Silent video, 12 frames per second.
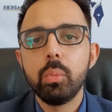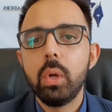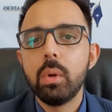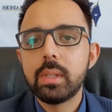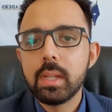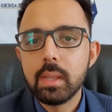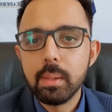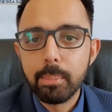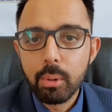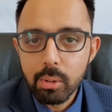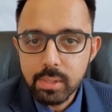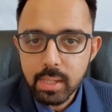we looked at the
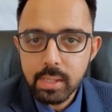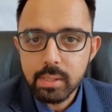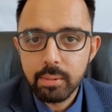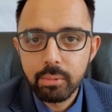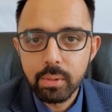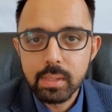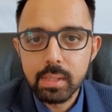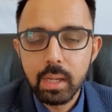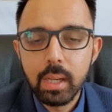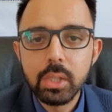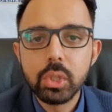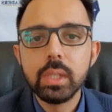process of
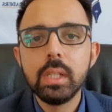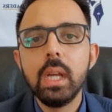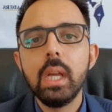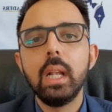conciliation.